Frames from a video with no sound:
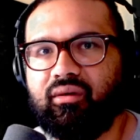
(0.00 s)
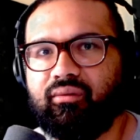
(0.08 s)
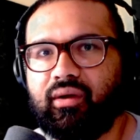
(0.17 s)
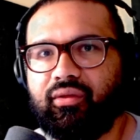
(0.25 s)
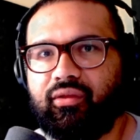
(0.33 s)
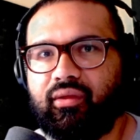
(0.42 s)

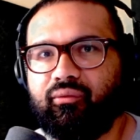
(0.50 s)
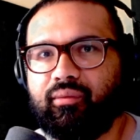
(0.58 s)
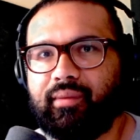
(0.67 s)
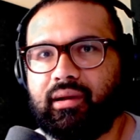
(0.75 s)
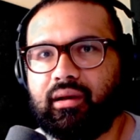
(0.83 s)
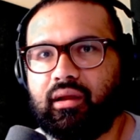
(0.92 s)
rather than
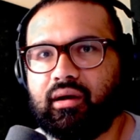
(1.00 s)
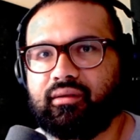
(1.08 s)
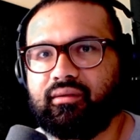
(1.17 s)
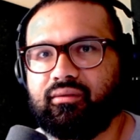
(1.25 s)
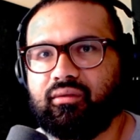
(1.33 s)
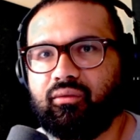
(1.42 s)
remain
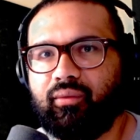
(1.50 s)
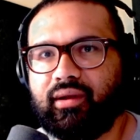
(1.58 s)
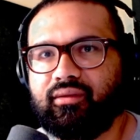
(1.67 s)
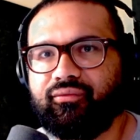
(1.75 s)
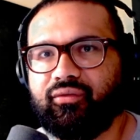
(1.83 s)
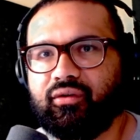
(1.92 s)
locked to
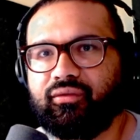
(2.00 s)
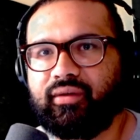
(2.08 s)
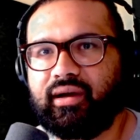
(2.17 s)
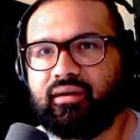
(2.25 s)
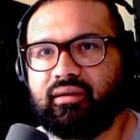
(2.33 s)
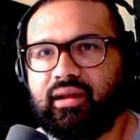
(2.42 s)
rates first
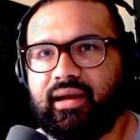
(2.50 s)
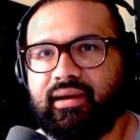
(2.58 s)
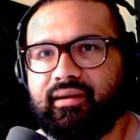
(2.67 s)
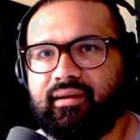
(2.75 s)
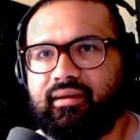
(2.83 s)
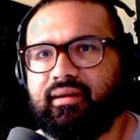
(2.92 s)

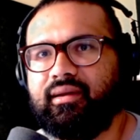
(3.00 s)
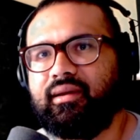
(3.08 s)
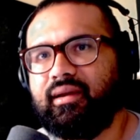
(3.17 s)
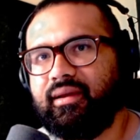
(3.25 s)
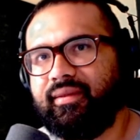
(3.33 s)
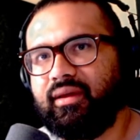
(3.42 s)
outlined
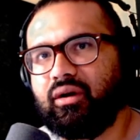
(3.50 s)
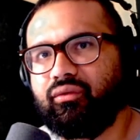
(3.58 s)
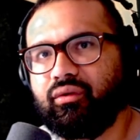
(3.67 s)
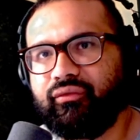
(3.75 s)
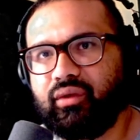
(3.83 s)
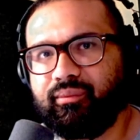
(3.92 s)
in the
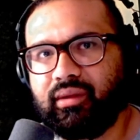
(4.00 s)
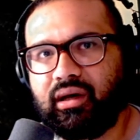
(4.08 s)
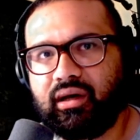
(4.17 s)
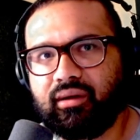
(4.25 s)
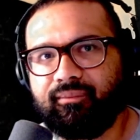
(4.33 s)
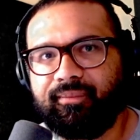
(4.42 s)
overview
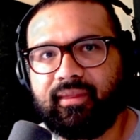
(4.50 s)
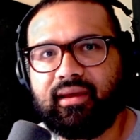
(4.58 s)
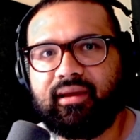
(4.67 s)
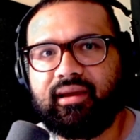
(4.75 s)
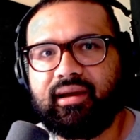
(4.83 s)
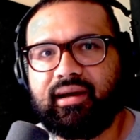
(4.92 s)
blog.
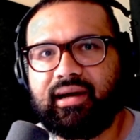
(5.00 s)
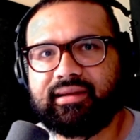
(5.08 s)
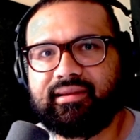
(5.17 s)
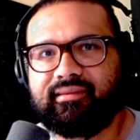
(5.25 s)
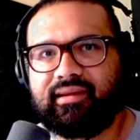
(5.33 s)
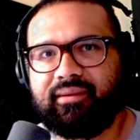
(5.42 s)

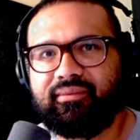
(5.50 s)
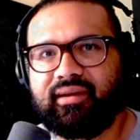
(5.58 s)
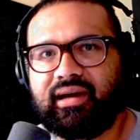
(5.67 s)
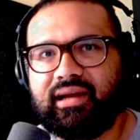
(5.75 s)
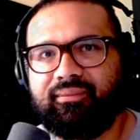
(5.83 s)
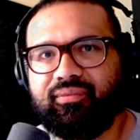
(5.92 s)
At the same
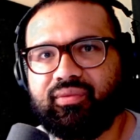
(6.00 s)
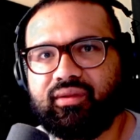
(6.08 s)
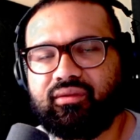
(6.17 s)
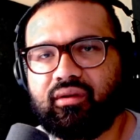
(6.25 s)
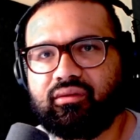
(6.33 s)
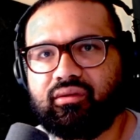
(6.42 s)
time,
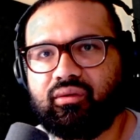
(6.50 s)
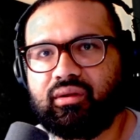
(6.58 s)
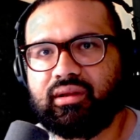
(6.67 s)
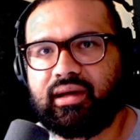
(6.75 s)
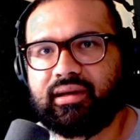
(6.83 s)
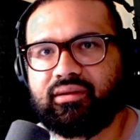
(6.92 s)
this also
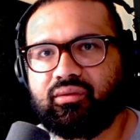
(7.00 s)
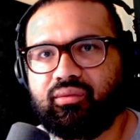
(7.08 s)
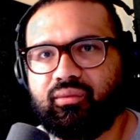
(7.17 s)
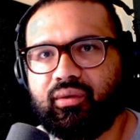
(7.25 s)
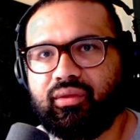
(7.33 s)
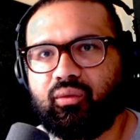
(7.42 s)
aligned
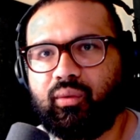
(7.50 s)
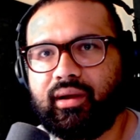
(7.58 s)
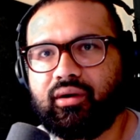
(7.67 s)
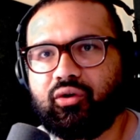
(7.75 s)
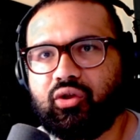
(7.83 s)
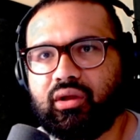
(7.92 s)
with a
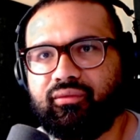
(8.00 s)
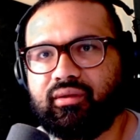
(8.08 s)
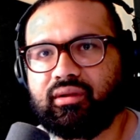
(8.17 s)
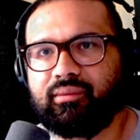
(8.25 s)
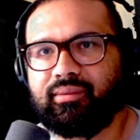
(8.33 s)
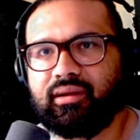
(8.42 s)
wider shift
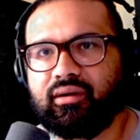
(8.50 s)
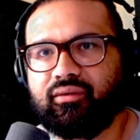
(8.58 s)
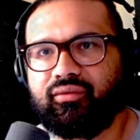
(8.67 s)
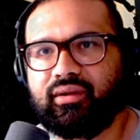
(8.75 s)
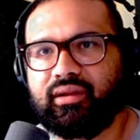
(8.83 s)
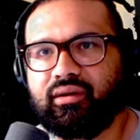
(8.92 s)
in the player
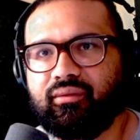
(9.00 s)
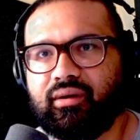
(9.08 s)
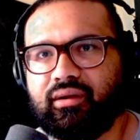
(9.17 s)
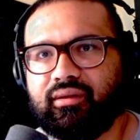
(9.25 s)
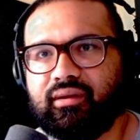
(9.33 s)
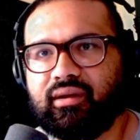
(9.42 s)
feeling
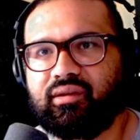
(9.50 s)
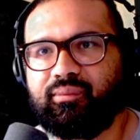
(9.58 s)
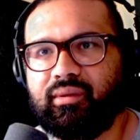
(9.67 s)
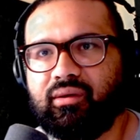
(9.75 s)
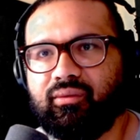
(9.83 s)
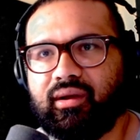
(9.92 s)
around
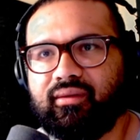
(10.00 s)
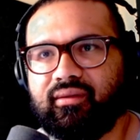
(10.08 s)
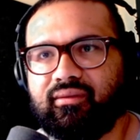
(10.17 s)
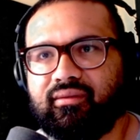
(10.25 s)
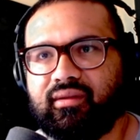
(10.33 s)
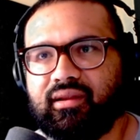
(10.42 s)
XP rates
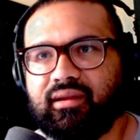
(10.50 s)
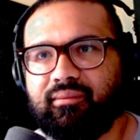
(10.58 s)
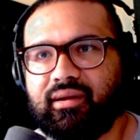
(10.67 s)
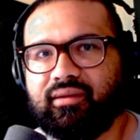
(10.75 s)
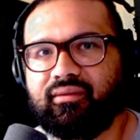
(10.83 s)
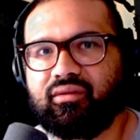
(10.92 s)
and skilling
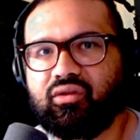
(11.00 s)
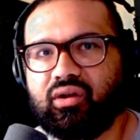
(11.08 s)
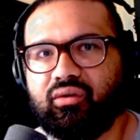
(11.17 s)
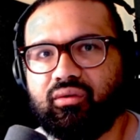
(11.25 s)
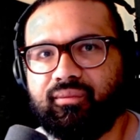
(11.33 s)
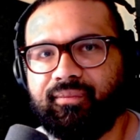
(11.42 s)
metas in
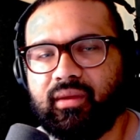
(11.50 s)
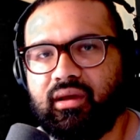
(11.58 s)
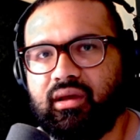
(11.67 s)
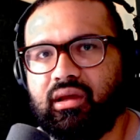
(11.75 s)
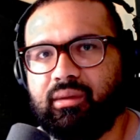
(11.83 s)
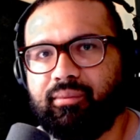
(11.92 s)
general,
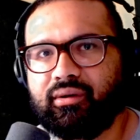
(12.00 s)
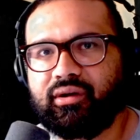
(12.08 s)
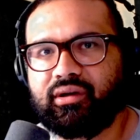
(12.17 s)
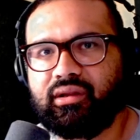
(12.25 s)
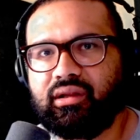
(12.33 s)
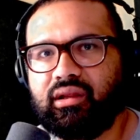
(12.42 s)

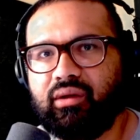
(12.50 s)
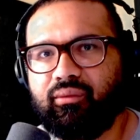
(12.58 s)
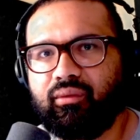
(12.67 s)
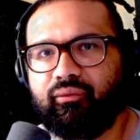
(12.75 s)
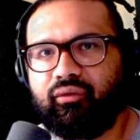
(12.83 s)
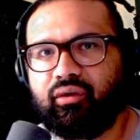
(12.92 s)
particularly
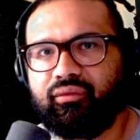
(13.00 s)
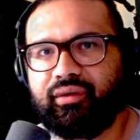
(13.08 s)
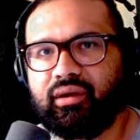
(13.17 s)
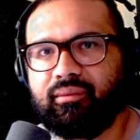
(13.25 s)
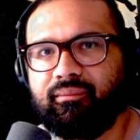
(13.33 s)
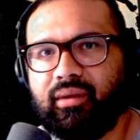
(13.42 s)

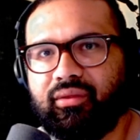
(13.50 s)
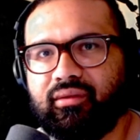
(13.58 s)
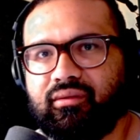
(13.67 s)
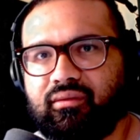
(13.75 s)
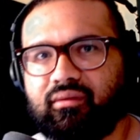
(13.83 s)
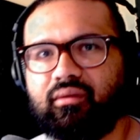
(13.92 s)
revolving
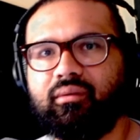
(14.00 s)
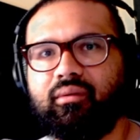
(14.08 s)
methods